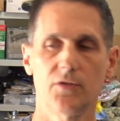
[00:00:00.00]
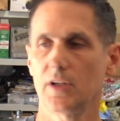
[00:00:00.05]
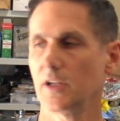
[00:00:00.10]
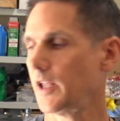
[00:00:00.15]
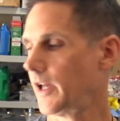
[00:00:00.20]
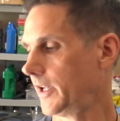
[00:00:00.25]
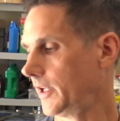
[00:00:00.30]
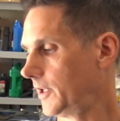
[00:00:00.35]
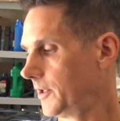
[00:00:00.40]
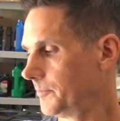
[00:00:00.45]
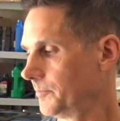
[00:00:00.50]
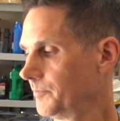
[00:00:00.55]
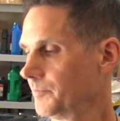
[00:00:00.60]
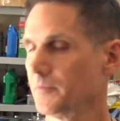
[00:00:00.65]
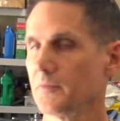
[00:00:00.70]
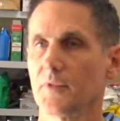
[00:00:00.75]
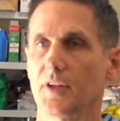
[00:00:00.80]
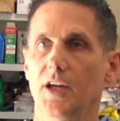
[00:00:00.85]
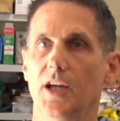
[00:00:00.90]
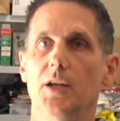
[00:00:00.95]
you like.
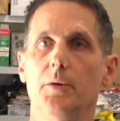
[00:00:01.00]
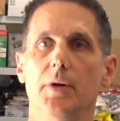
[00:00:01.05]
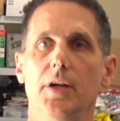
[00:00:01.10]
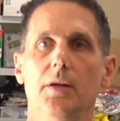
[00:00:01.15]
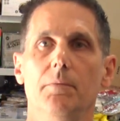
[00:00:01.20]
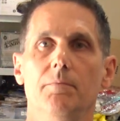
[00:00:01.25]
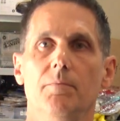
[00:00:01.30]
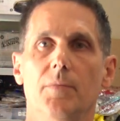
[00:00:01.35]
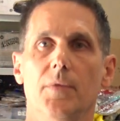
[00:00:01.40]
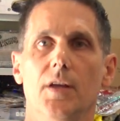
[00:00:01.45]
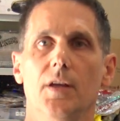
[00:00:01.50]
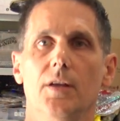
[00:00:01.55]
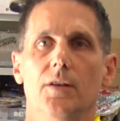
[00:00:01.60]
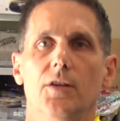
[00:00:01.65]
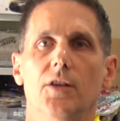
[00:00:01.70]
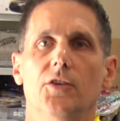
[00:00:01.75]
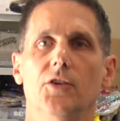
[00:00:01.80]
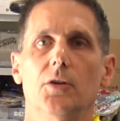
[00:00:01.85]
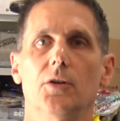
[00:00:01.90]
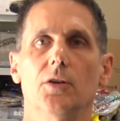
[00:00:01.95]
Anyway,
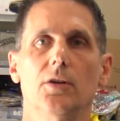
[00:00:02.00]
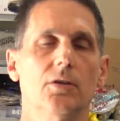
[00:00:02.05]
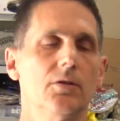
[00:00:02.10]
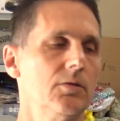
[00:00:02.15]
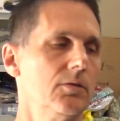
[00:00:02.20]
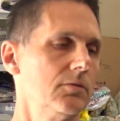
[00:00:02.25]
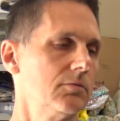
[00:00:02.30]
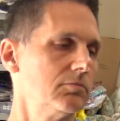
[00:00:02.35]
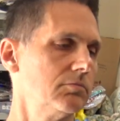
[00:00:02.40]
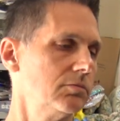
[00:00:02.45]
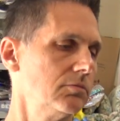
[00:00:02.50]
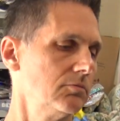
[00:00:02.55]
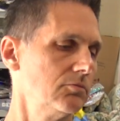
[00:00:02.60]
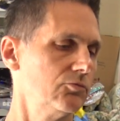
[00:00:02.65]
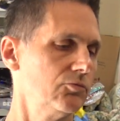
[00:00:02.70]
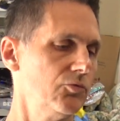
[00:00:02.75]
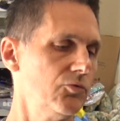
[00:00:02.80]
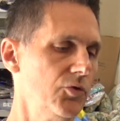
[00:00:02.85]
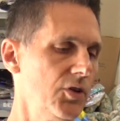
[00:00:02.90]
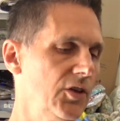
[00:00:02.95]
these are
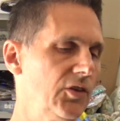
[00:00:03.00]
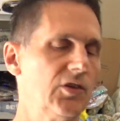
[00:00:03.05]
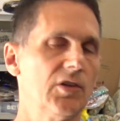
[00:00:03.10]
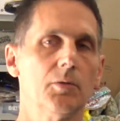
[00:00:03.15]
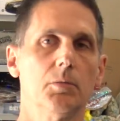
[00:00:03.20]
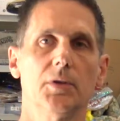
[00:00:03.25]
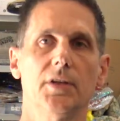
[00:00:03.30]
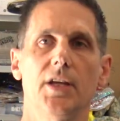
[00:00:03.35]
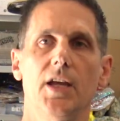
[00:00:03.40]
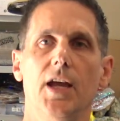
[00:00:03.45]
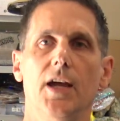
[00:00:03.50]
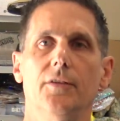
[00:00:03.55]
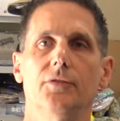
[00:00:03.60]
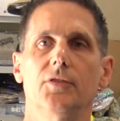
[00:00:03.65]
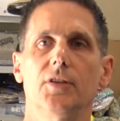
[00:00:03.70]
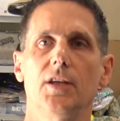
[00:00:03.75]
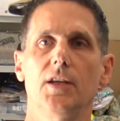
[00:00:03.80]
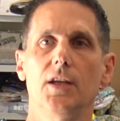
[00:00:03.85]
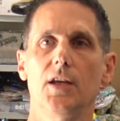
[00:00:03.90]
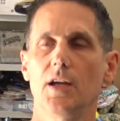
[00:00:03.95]
reasonably
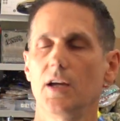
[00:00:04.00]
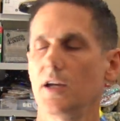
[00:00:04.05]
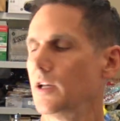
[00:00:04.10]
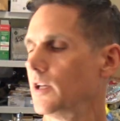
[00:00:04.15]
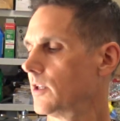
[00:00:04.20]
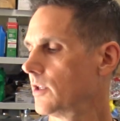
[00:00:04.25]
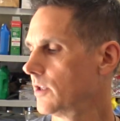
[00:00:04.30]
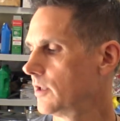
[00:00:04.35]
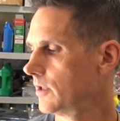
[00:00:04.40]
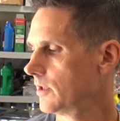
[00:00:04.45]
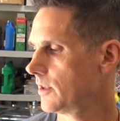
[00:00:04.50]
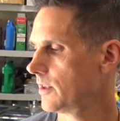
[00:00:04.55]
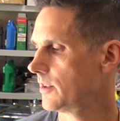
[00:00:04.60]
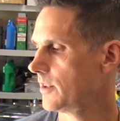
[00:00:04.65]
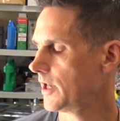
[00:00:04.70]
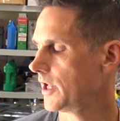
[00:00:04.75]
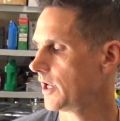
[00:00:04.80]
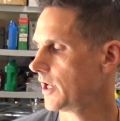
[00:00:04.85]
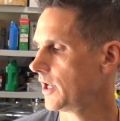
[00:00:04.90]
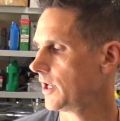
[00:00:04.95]
hefty.
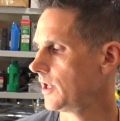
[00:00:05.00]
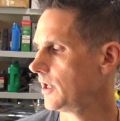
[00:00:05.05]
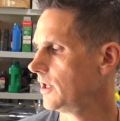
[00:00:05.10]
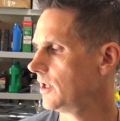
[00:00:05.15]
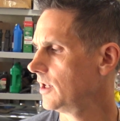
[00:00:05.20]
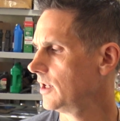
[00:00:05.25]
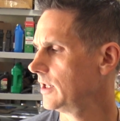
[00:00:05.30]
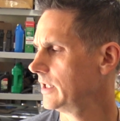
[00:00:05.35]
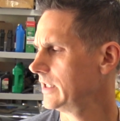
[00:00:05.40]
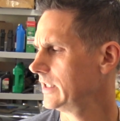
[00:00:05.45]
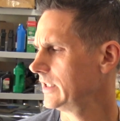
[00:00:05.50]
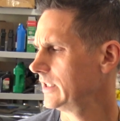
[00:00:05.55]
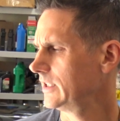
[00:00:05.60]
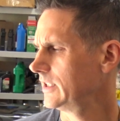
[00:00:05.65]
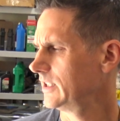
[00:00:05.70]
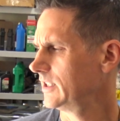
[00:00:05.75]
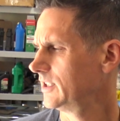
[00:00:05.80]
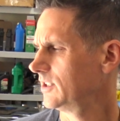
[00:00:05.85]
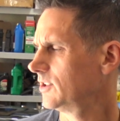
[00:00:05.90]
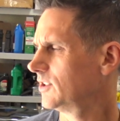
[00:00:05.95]
They
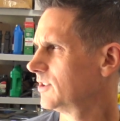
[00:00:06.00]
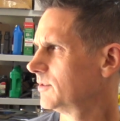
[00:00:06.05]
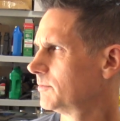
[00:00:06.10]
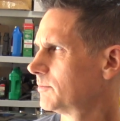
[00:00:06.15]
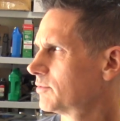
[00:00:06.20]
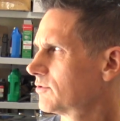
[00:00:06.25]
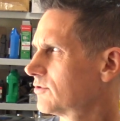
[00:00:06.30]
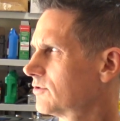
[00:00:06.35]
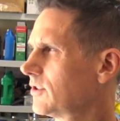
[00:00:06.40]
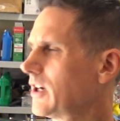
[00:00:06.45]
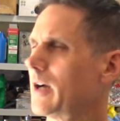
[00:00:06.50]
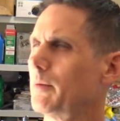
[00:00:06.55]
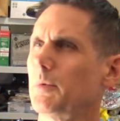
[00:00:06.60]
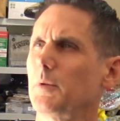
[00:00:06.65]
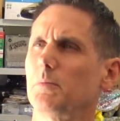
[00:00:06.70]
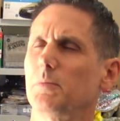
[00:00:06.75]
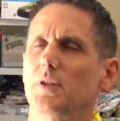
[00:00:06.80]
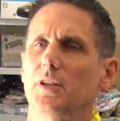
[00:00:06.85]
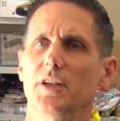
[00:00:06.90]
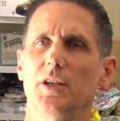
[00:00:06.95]

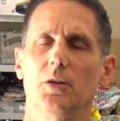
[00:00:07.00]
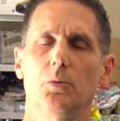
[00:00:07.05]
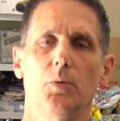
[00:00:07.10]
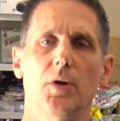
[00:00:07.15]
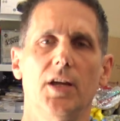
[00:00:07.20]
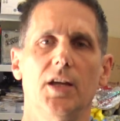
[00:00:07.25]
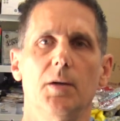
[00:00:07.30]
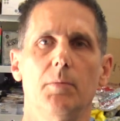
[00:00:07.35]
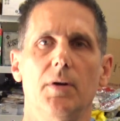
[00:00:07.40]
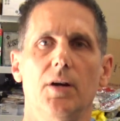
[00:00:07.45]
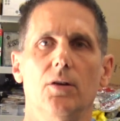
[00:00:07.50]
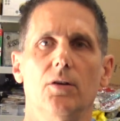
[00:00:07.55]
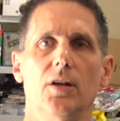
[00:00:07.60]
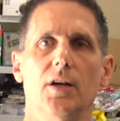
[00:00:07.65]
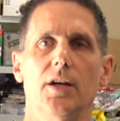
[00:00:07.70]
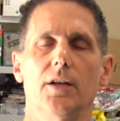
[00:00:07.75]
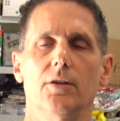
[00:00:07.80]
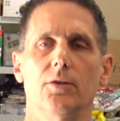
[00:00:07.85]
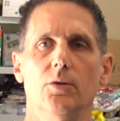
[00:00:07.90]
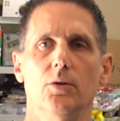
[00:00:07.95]
probably weigh about,
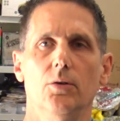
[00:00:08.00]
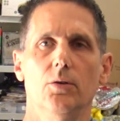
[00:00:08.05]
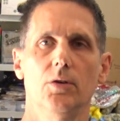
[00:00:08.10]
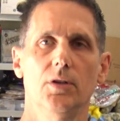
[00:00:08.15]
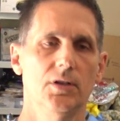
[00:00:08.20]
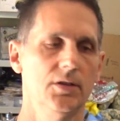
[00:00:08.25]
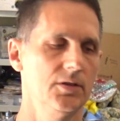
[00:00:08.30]
I don't know,